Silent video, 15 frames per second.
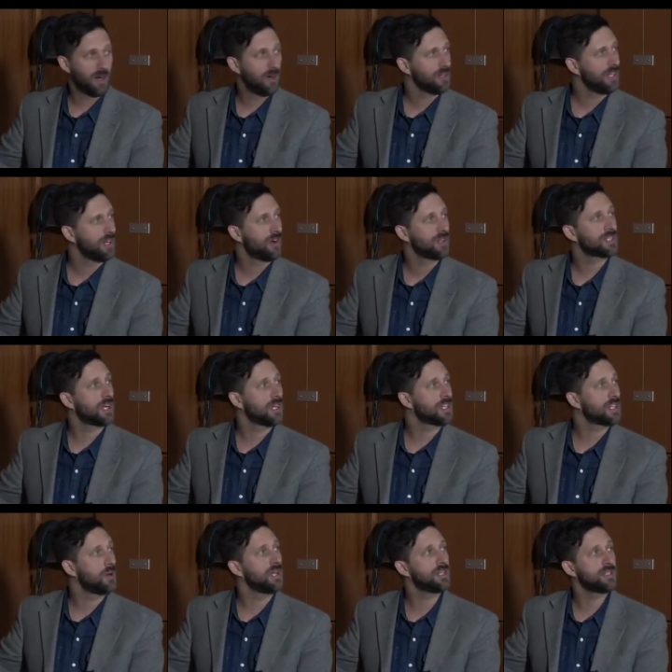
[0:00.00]

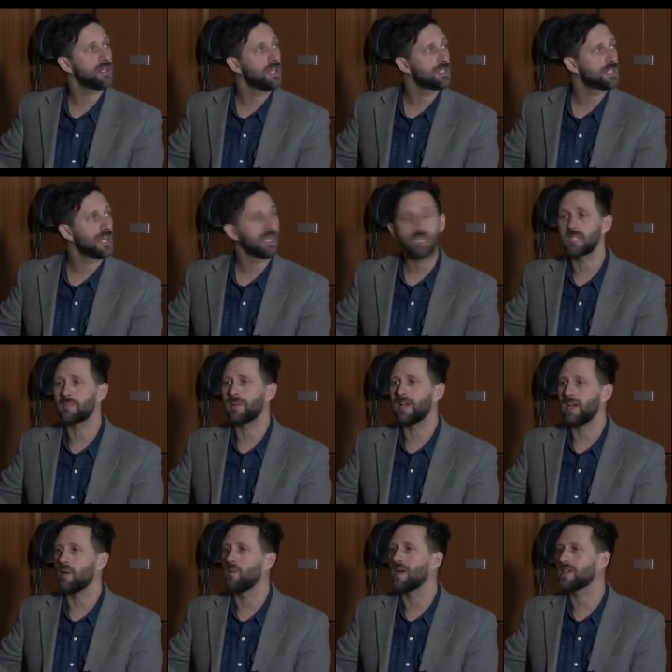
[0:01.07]
it's like a
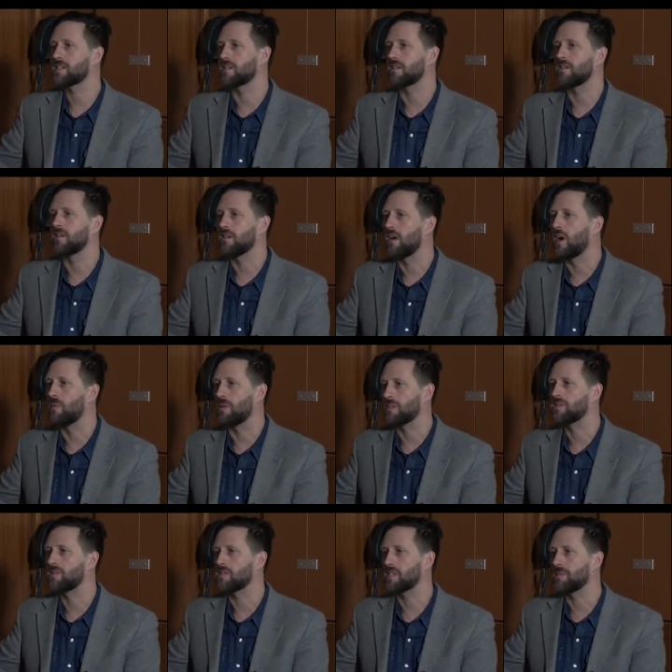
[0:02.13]
spaghetti western
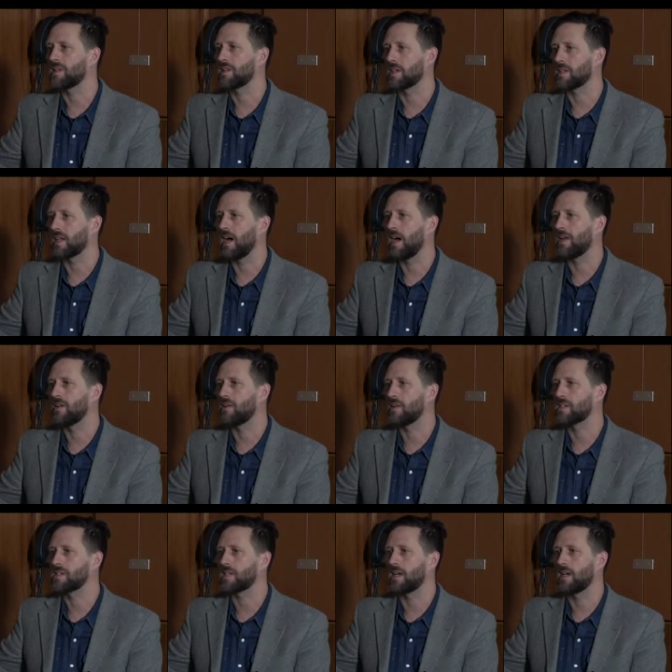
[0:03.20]
almost, or something like that, or
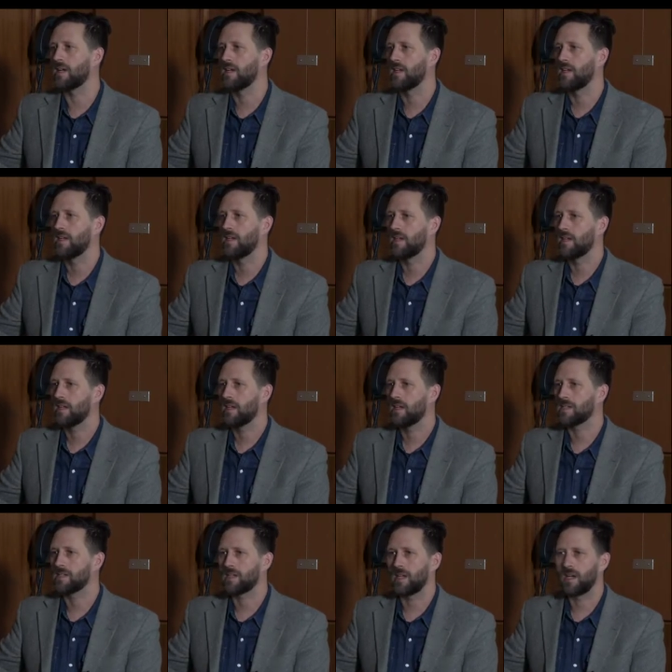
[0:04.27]

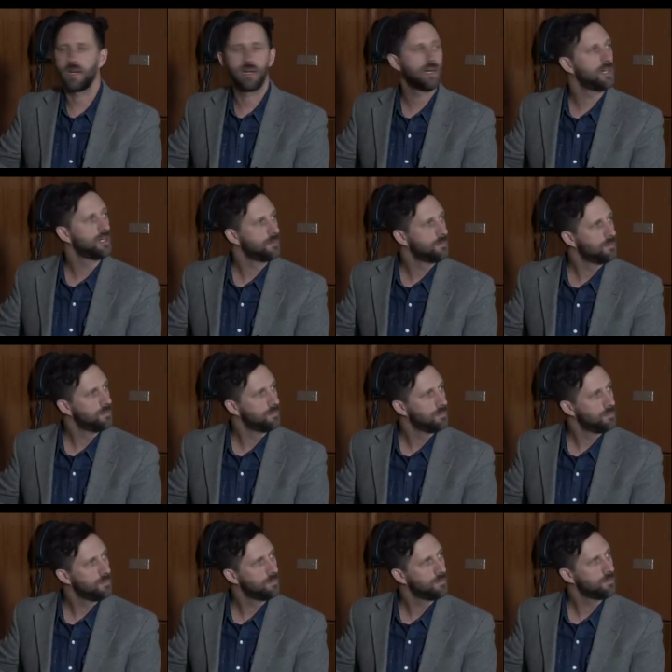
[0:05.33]
it's a
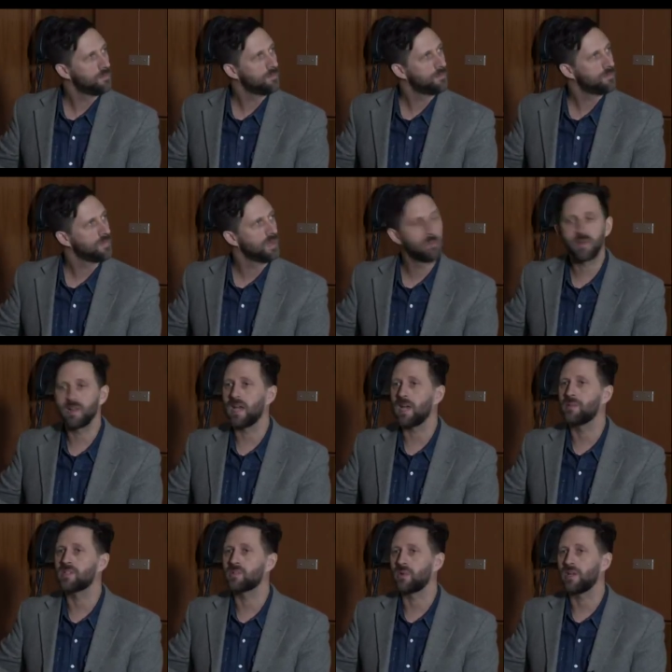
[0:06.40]
play
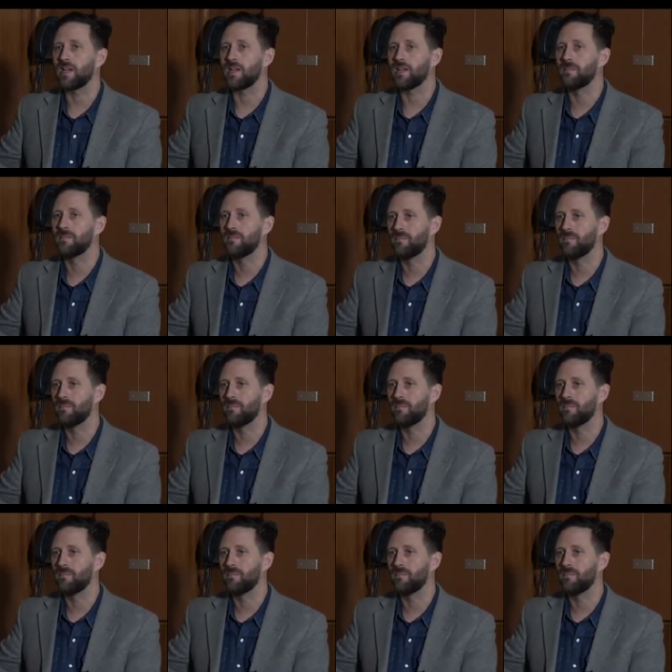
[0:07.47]
between